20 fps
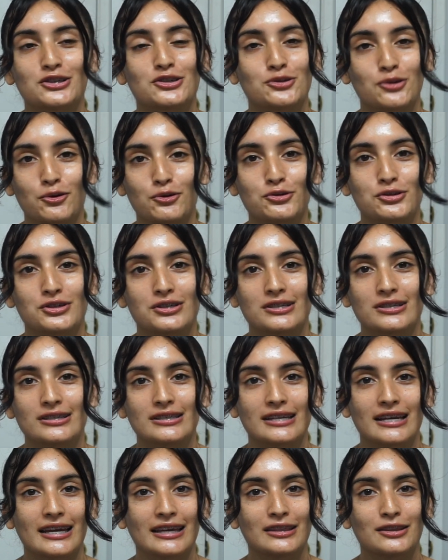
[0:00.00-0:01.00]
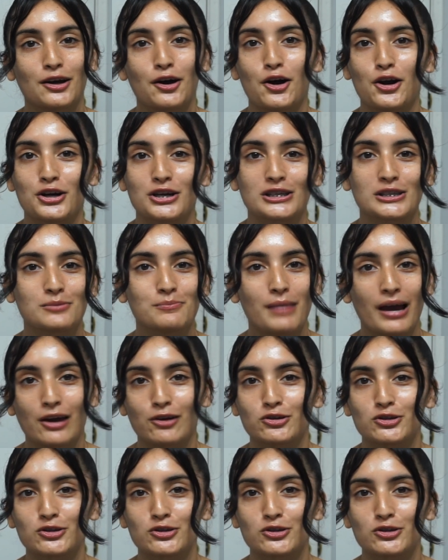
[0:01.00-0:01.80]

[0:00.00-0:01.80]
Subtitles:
soldiers in the hardest battles,